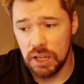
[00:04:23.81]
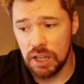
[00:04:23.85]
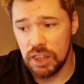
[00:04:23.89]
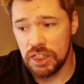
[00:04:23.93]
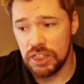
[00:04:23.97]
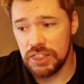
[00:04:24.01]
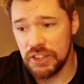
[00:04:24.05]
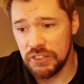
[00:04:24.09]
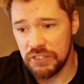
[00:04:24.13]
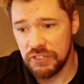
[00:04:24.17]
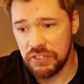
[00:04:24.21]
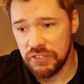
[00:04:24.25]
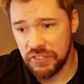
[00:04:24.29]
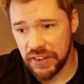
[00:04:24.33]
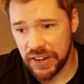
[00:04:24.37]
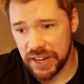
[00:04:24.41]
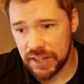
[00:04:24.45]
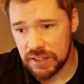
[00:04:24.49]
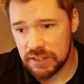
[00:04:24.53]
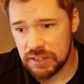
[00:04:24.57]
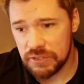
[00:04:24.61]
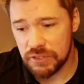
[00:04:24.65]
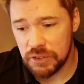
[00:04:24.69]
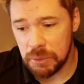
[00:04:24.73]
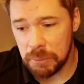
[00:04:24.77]
The fact
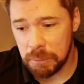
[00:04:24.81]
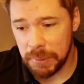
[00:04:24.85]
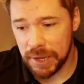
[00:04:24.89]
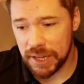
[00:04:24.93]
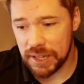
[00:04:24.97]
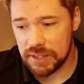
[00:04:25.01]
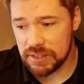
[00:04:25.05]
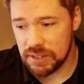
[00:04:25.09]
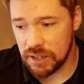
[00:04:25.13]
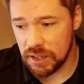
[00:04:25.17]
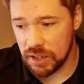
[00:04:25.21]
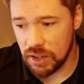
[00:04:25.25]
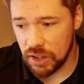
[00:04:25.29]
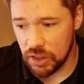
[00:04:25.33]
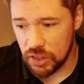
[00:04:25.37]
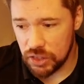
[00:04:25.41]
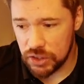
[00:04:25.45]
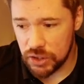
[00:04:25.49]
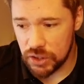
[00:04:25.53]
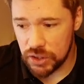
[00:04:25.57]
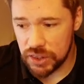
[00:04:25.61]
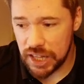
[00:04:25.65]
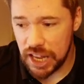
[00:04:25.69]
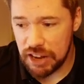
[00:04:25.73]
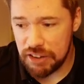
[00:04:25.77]
of the matter
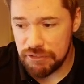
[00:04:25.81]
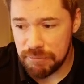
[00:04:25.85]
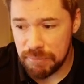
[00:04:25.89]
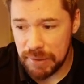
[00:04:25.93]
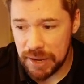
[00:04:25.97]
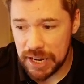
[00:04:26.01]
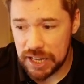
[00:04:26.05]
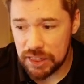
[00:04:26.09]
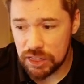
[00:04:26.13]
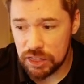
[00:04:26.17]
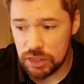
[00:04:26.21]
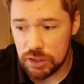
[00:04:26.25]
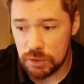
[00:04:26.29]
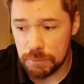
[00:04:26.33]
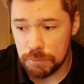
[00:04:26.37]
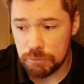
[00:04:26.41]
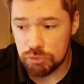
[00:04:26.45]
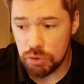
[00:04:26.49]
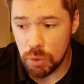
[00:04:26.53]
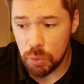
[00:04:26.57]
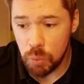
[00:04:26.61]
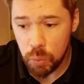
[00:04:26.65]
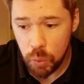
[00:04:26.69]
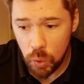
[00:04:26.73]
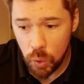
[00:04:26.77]
that they've made the
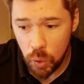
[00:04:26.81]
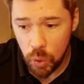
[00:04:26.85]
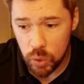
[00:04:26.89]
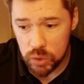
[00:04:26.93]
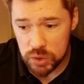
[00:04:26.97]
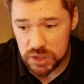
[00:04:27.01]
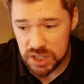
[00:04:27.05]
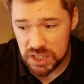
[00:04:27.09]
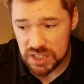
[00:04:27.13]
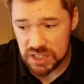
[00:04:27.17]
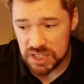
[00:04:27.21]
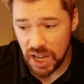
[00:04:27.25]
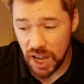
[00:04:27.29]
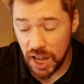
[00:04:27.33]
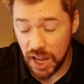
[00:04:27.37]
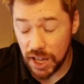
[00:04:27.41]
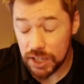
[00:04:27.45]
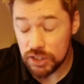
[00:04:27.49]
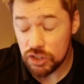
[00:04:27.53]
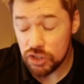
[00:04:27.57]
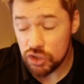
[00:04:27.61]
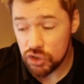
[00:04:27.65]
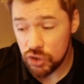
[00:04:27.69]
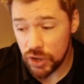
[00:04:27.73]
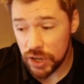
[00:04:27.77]
rewards as
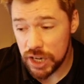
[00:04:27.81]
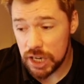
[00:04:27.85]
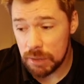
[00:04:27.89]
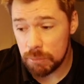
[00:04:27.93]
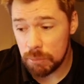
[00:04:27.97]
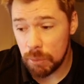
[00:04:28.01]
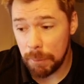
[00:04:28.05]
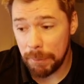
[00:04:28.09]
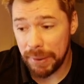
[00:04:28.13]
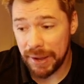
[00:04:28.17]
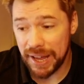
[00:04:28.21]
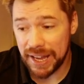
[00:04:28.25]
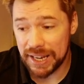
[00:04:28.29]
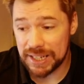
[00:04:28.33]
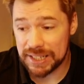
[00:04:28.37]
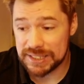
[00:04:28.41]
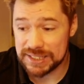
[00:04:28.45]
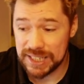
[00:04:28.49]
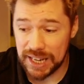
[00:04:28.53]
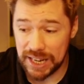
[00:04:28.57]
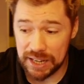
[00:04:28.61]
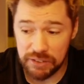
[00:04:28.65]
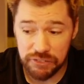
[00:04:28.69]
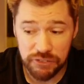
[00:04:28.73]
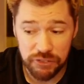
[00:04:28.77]
untradeable packs,
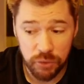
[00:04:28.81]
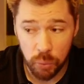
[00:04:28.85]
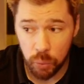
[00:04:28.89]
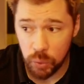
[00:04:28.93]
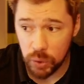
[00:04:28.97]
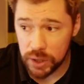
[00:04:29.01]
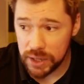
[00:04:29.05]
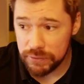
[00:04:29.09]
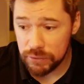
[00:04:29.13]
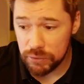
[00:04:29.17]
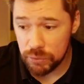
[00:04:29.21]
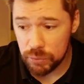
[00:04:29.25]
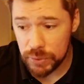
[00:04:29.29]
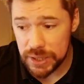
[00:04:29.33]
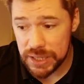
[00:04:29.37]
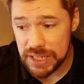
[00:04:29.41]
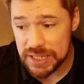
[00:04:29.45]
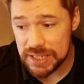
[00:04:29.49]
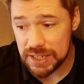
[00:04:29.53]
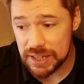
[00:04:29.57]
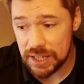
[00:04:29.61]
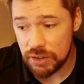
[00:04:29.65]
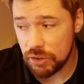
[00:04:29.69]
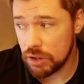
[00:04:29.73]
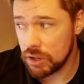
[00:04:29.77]
and for whatever
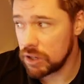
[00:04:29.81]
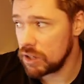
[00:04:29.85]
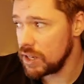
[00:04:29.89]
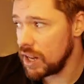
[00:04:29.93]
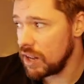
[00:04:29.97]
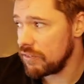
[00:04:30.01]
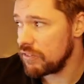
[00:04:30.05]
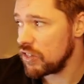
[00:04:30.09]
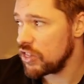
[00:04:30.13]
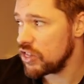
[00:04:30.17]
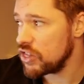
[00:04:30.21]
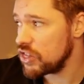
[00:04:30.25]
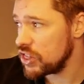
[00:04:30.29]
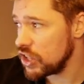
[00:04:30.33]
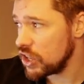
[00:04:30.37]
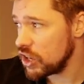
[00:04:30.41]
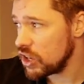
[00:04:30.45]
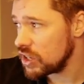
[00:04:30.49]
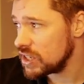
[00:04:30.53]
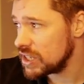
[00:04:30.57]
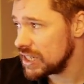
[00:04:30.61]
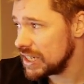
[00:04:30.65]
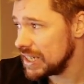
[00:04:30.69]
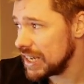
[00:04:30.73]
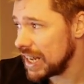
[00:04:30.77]
reason they're only there for
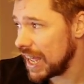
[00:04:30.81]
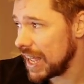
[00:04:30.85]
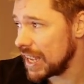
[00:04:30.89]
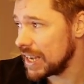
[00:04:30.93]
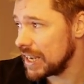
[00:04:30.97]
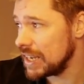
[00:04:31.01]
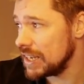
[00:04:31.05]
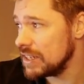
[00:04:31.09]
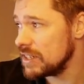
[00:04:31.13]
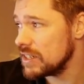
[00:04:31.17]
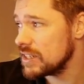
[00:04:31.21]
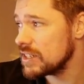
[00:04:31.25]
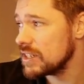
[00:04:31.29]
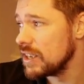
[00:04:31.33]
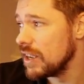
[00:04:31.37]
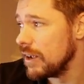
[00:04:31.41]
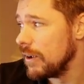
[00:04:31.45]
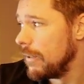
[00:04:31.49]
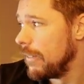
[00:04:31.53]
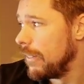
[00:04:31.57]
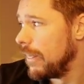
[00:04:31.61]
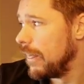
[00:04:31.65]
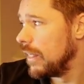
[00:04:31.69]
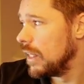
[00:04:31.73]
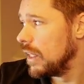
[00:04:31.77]
30 days,
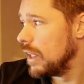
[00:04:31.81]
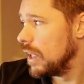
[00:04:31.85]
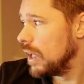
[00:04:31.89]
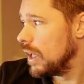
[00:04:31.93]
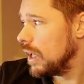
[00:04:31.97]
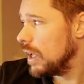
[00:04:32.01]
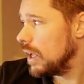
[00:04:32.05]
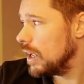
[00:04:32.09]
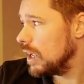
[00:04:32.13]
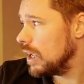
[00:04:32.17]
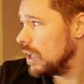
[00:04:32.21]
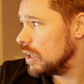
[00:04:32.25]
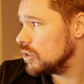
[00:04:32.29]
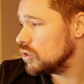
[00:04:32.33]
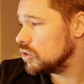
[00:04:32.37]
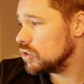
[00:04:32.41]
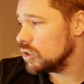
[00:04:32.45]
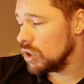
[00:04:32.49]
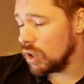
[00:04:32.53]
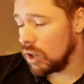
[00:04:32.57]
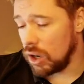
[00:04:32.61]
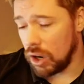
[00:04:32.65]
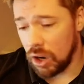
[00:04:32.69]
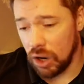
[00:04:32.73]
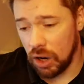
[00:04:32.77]

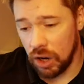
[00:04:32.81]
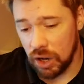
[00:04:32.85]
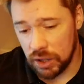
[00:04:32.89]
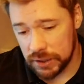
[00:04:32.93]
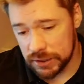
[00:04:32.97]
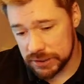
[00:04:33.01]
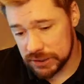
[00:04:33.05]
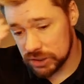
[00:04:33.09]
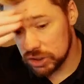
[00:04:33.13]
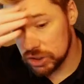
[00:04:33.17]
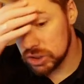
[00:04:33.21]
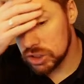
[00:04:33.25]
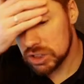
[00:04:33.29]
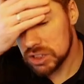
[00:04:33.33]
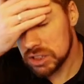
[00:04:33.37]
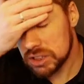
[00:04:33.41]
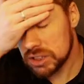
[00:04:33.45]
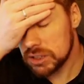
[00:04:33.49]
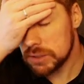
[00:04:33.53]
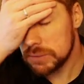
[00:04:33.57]
oh, it's just